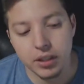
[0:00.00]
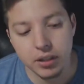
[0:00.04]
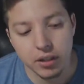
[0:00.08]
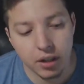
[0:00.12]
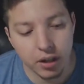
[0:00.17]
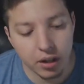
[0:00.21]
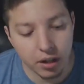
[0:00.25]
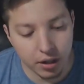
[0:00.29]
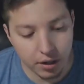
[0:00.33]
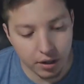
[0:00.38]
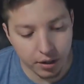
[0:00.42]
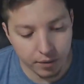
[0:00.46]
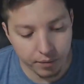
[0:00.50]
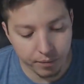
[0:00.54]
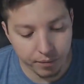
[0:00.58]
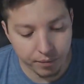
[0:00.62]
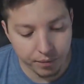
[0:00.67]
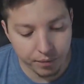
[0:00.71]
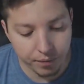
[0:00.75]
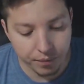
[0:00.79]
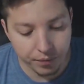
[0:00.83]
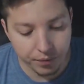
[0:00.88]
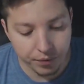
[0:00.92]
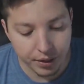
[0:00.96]
Um,
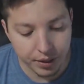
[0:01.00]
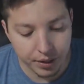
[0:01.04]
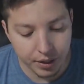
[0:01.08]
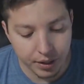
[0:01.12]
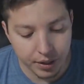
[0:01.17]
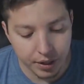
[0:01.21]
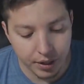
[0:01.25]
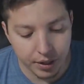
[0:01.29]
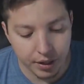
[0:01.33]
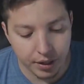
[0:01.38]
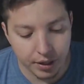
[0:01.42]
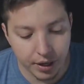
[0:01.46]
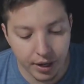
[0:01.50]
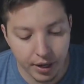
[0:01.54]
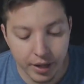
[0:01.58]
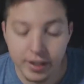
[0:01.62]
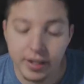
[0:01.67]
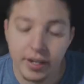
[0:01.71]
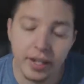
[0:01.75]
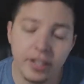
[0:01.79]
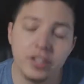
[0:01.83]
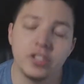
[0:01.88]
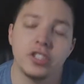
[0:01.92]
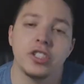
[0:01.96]
and
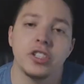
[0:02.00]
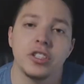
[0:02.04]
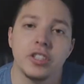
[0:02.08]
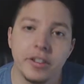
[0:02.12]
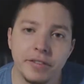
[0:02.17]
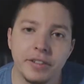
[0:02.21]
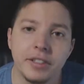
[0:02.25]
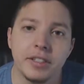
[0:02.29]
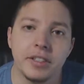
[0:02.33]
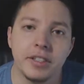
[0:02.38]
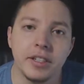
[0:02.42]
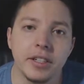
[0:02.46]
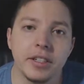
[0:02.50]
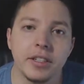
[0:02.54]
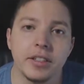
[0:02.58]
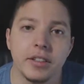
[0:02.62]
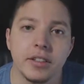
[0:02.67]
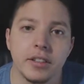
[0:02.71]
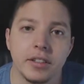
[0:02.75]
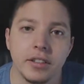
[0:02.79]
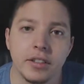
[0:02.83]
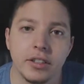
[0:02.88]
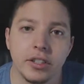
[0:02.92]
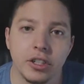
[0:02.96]
and sure enough, it did.
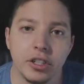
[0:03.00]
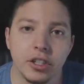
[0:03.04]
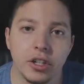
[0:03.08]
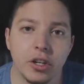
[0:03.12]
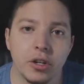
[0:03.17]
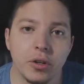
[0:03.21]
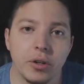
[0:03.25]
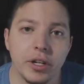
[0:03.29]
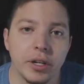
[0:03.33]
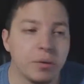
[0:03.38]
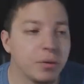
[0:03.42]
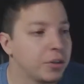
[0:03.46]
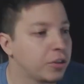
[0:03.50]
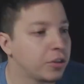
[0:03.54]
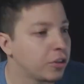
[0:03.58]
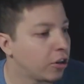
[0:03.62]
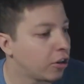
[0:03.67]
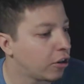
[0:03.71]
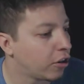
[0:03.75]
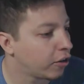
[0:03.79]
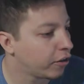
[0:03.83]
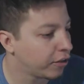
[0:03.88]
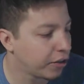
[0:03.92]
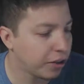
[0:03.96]
You know, it was
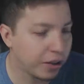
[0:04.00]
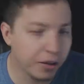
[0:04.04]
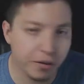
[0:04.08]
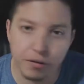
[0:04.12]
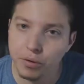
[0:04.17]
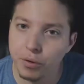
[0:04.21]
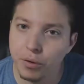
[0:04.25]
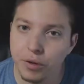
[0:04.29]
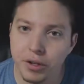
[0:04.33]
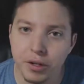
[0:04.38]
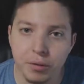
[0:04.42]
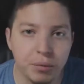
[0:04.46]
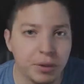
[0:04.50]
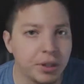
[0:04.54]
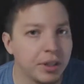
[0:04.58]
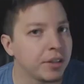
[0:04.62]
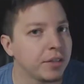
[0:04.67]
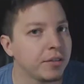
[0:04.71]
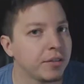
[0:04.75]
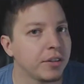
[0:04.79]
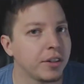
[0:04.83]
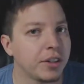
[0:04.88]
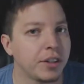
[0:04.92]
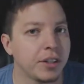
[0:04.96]
all very foreign to me
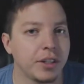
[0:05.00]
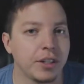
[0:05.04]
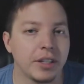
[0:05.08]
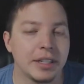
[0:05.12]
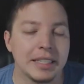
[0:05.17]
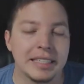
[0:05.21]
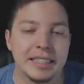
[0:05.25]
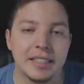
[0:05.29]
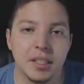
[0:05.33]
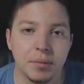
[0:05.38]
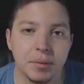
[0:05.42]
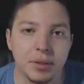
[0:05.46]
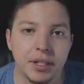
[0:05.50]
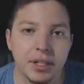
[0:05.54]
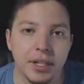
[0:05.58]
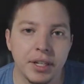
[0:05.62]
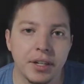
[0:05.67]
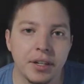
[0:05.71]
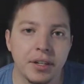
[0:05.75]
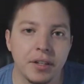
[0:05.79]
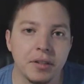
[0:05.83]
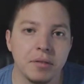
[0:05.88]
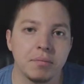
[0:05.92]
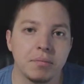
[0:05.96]
and very
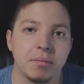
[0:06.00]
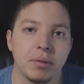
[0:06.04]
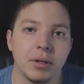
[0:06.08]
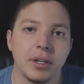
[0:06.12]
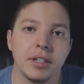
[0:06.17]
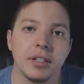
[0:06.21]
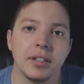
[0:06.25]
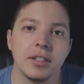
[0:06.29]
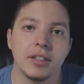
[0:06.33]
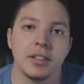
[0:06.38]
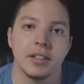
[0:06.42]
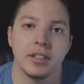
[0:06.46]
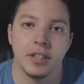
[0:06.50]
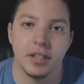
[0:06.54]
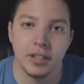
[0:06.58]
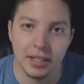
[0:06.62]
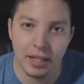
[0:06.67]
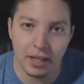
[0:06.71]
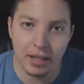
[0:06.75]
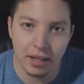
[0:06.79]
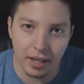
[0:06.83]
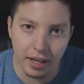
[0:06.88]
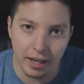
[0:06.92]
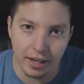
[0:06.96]
intimidating, but
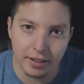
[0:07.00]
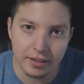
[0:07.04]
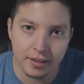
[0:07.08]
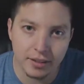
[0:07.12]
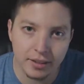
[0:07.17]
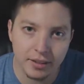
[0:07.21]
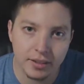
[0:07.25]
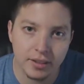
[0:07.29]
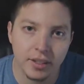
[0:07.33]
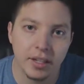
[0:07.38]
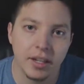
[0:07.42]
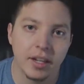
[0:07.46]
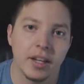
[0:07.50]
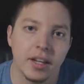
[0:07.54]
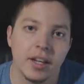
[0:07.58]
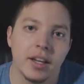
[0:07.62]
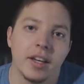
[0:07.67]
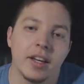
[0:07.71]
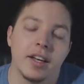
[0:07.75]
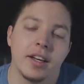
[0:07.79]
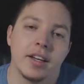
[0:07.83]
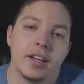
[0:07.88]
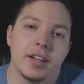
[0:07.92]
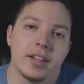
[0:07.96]
nonetheless,
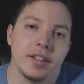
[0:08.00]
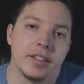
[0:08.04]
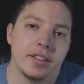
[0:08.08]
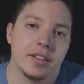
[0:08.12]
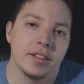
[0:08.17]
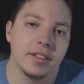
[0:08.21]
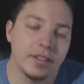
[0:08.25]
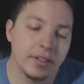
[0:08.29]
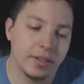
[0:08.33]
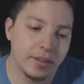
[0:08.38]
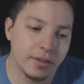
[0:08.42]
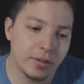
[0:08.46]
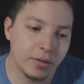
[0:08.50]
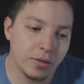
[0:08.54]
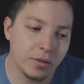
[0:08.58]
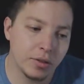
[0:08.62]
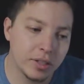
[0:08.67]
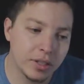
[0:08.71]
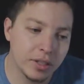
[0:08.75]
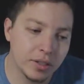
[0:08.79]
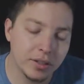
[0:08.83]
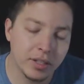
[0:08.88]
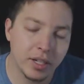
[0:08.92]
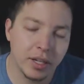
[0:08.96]

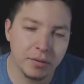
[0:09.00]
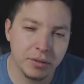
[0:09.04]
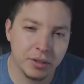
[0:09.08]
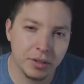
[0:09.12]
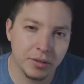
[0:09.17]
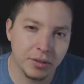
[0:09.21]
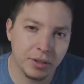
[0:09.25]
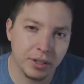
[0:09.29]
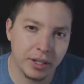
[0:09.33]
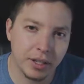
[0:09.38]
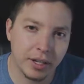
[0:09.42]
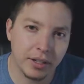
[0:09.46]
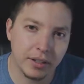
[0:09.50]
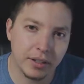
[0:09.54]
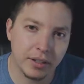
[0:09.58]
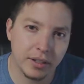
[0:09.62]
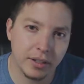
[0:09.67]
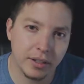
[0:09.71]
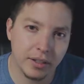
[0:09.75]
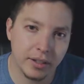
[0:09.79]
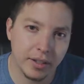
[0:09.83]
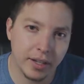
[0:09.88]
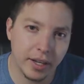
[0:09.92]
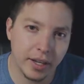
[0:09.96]
sometimes something that
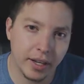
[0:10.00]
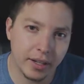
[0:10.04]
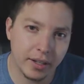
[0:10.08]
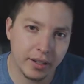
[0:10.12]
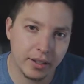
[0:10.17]
that